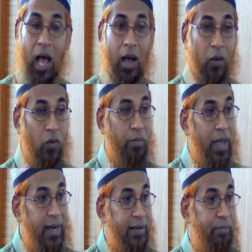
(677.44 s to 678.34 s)
How
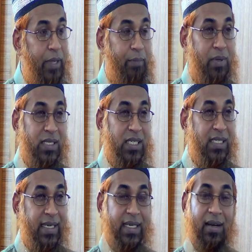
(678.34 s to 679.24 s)
many people
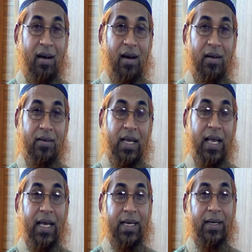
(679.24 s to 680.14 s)
sit down
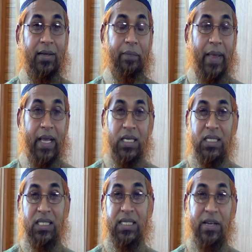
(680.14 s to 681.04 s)
and think
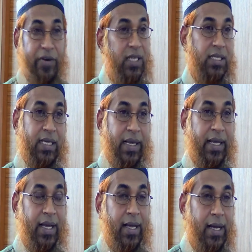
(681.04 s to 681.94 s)

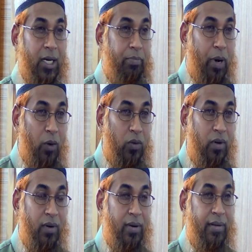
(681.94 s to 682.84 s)
seriously
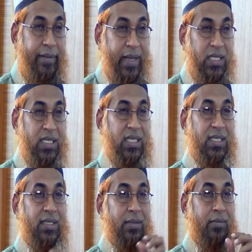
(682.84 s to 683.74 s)
about
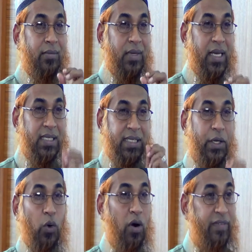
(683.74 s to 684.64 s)
this
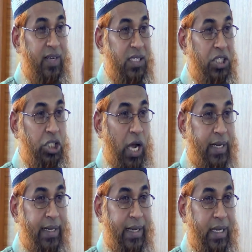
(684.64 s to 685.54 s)
issue of
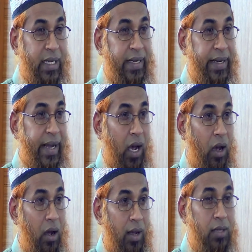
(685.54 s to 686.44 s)
shadi,
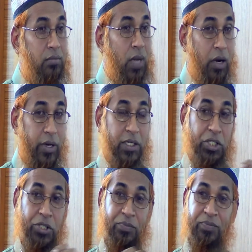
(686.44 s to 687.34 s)
nikah,
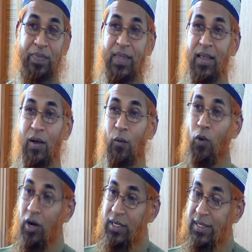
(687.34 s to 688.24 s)
marriage?
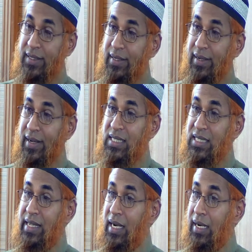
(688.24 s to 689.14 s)
What a
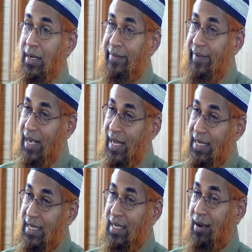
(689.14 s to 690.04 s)

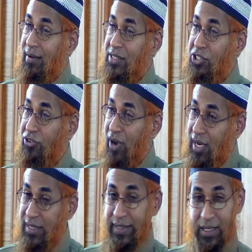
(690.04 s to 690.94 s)
significant
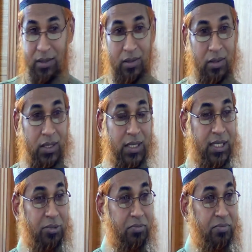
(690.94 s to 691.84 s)
contract it is.